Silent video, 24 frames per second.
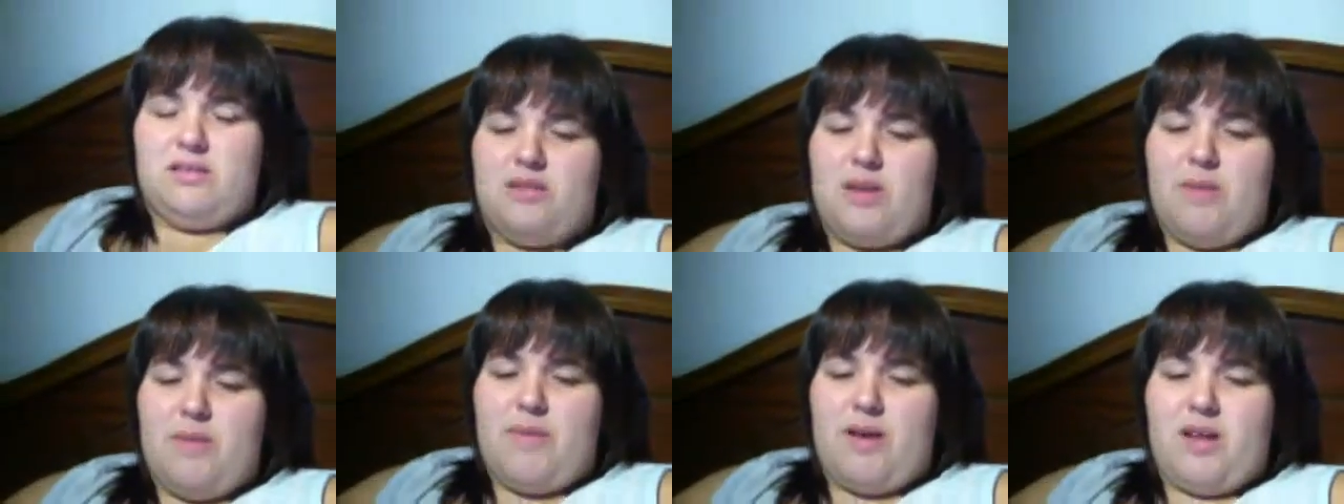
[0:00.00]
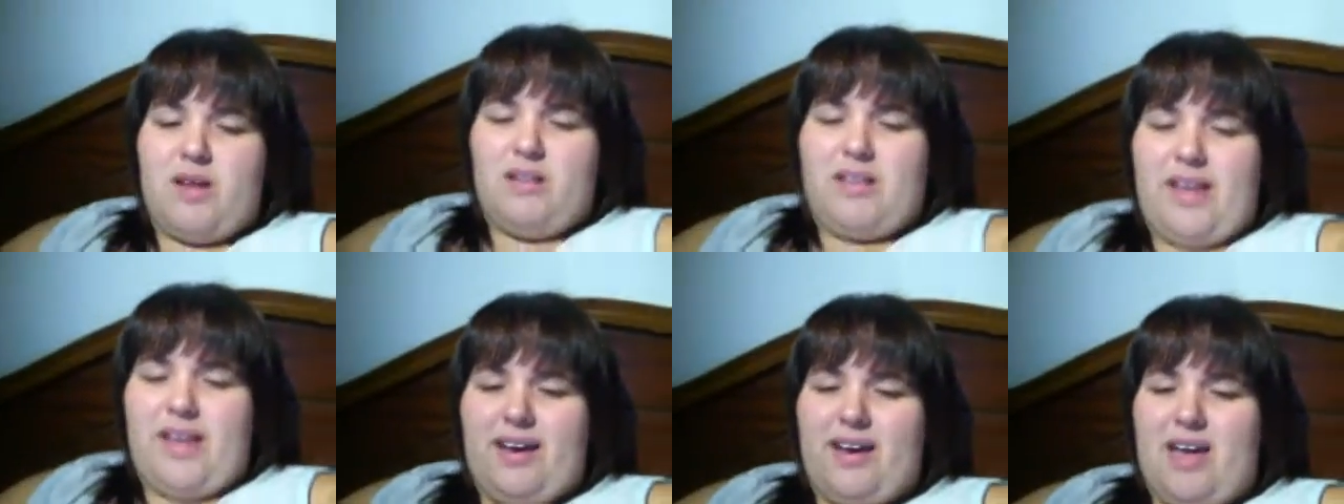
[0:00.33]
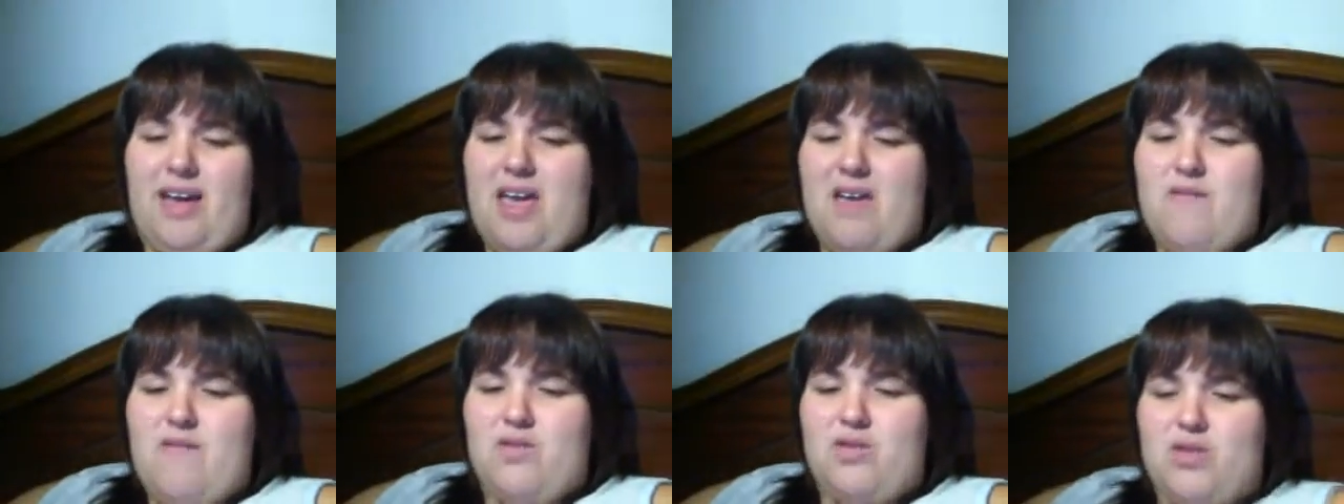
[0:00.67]

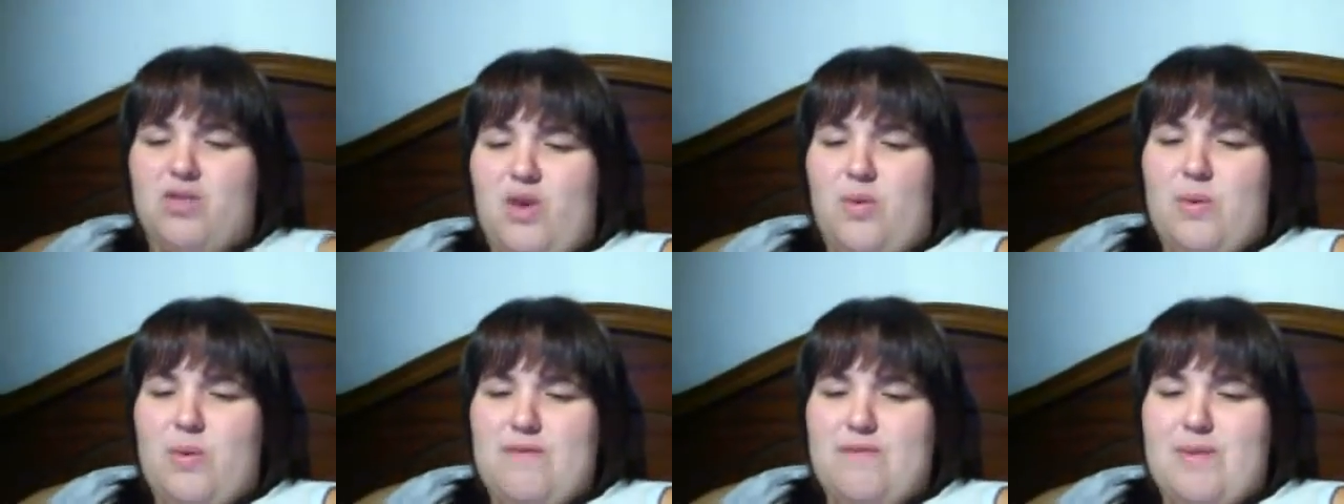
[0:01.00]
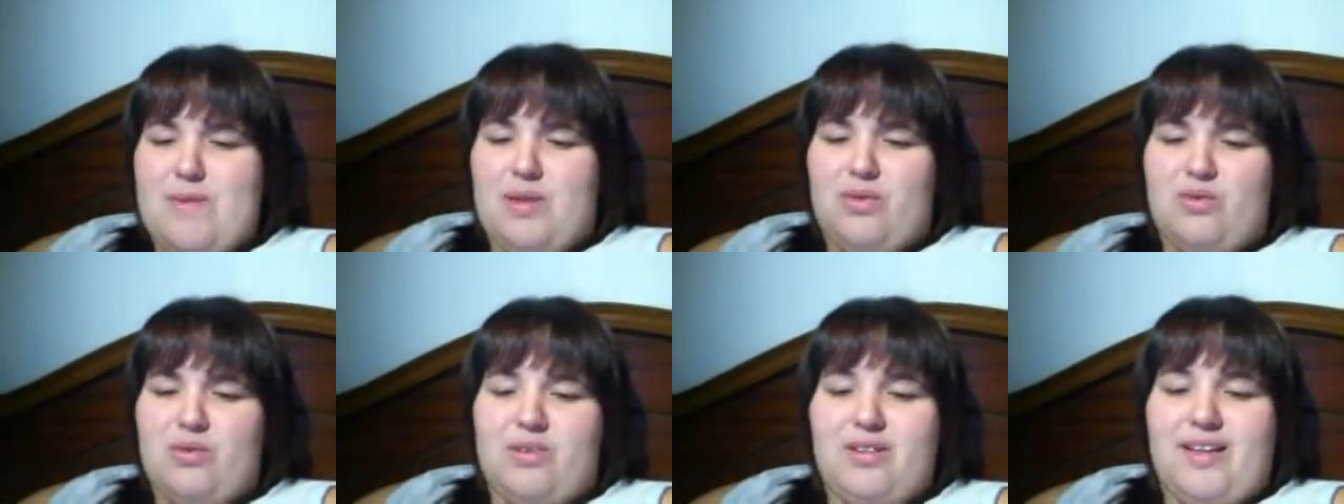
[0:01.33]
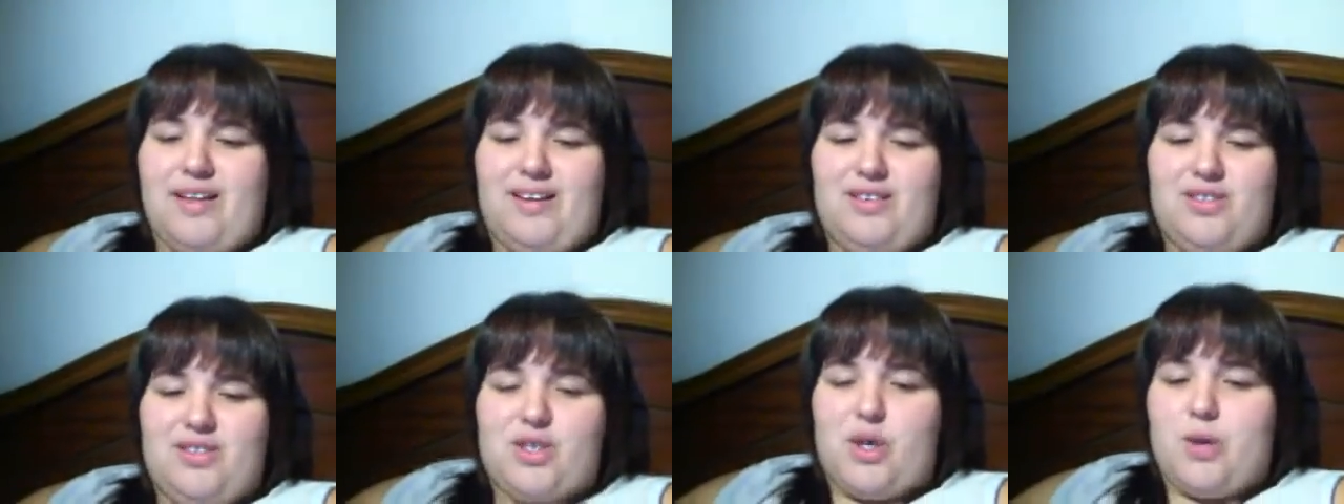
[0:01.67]
even though we've been through,
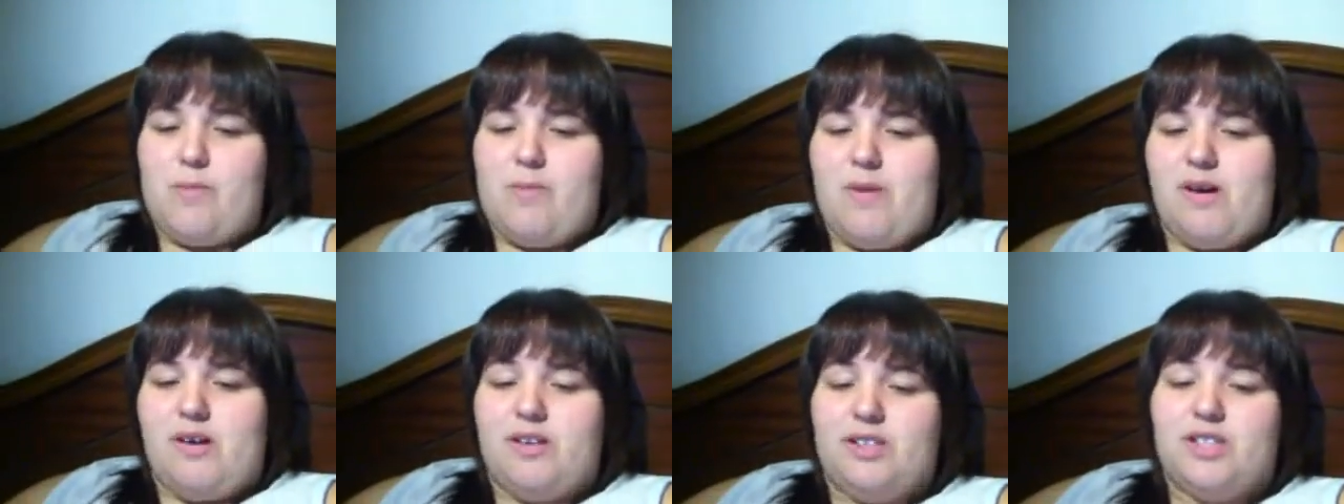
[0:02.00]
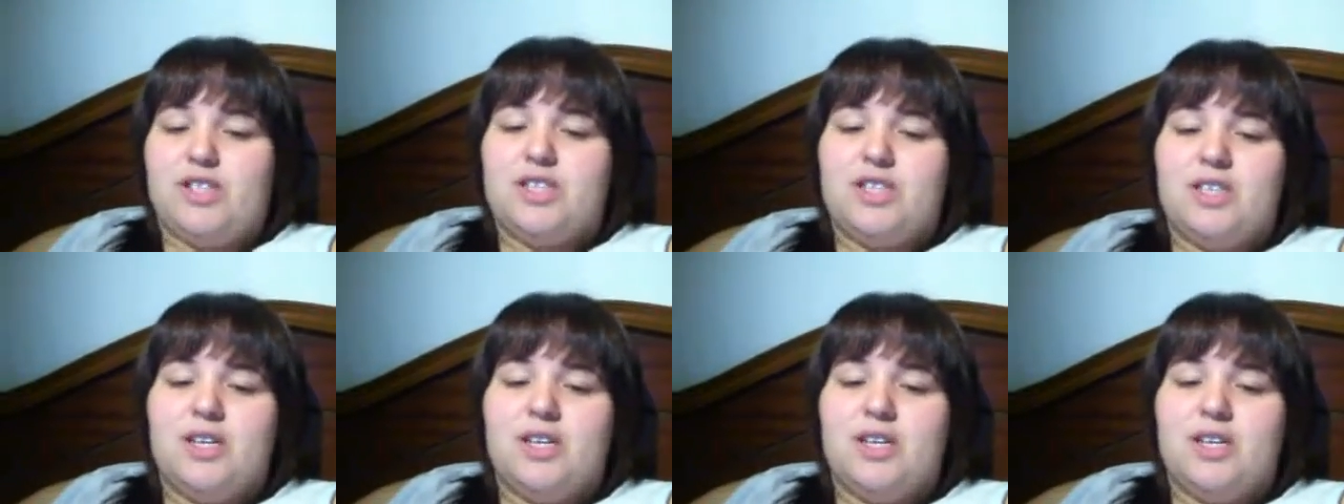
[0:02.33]
like, so much,